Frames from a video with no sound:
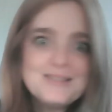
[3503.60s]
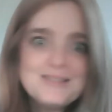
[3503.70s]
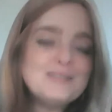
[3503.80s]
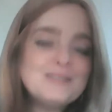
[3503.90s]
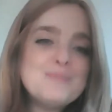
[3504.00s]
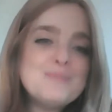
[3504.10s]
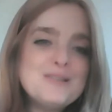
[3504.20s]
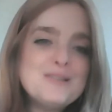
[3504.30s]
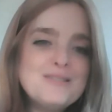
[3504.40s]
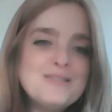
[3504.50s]
Tells him
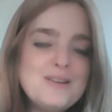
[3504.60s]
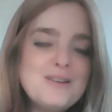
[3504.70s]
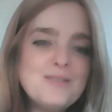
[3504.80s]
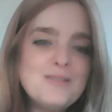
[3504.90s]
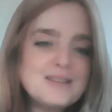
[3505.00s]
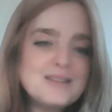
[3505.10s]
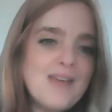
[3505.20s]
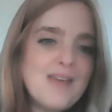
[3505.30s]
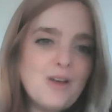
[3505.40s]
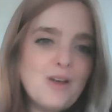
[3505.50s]
to, you know, he's going to
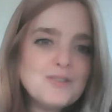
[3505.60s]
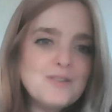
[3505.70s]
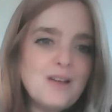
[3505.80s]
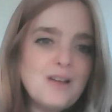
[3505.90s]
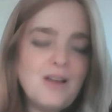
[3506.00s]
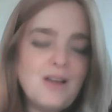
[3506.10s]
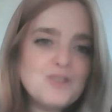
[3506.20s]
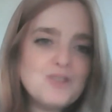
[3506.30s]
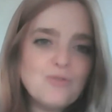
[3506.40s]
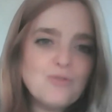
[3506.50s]
have a lot of a lot of
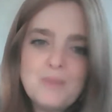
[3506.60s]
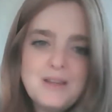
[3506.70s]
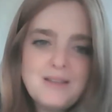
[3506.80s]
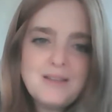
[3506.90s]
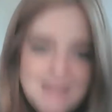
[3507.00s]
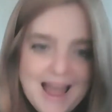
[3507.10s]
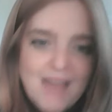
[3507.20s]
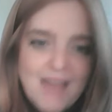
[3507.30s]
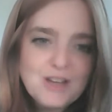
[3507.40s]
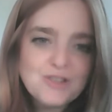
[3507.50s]
children, but he doesn't
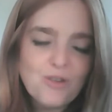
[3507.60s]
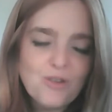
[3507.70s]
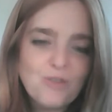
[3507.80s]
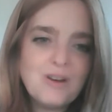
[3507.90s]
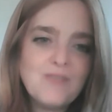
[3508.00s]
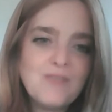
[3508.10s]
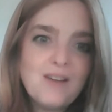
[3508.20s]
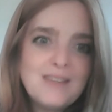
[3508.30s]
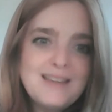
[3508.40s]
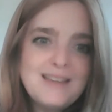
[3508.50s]
have any children. And
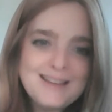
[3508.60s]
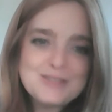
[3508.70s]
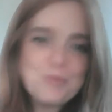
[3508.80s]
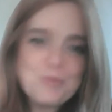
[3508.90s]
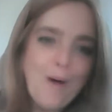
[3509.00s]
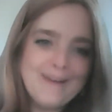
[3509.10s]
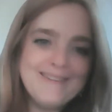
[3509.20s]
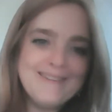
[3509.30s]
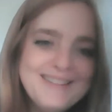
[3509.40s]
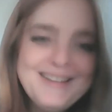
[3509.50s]
finally, he gets
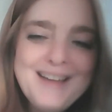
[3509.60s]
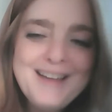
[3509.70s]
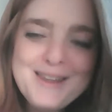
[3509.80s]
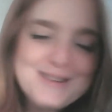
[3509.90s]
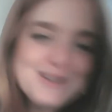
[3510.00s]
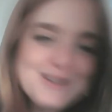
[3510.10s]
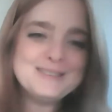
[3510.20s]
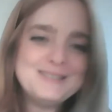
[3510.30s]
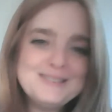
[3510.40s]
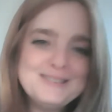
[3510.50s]
one, and then
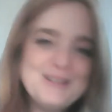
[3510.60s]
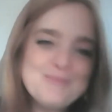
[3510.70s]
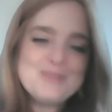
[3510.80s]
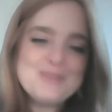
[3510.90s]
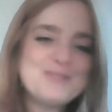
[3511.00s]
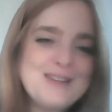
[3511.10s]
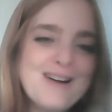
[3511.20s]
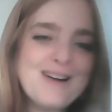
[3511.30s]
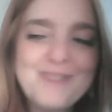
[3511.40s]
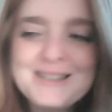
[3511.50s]
tells him to
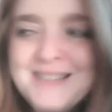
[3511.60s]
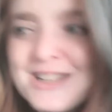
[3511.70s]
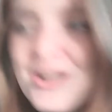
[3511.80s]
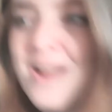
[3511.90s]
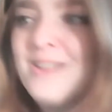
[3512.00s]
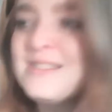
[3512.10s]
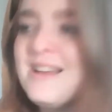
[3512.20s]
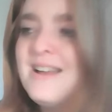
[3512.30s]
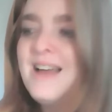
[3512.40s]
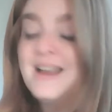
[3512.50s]
sacrifice that child,
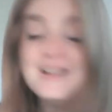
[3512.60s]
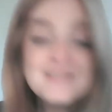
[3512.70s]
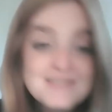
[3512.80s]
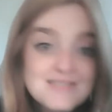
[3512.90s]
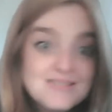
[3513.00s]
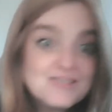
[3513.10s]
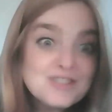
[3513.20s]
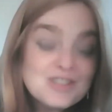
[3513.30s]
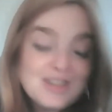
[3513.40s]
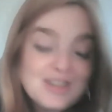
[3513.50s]
and he
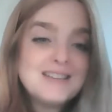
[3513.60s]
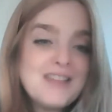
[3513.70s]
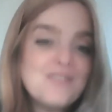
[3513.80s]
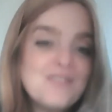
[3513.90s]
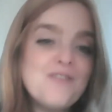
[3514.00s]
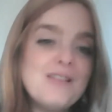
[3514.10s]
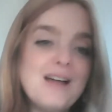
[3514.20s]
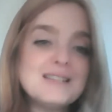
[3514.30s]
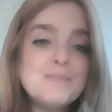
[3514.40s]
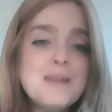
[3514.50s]
just doesn't at the very
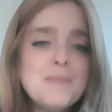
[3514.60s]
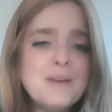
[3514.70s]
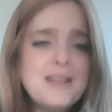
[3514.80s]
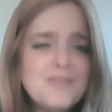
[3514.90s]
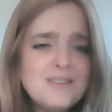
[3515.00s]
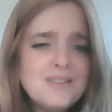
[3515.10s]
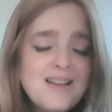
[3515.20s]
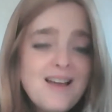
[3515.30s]
last minute. But even